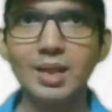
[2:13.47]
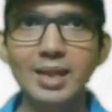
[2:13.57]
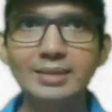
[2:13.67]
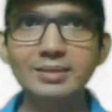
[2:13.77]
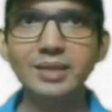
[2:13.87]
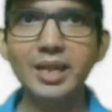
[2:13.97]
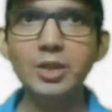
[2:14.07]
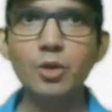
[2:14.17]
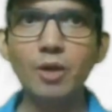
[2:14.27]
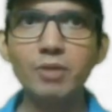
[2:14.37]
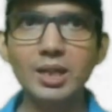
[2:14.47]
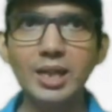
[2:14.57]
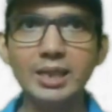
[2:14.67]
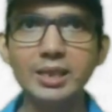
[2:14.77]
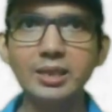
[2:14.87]
Let's say you have
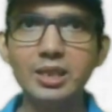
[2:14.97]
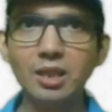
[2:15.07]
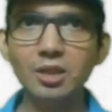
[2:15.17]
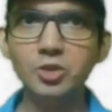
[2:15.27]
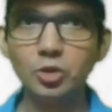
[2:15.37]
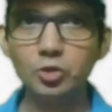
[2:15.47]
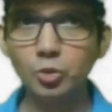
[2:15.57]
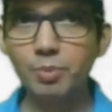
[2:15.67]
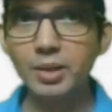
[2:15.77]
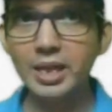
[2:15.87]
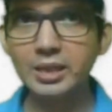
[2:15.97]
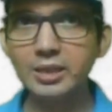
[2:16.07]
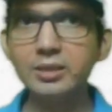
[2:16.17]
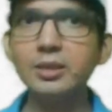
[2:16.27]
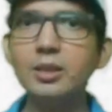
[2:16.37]
collected the culture
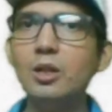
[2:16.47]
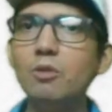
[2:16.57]
supernatant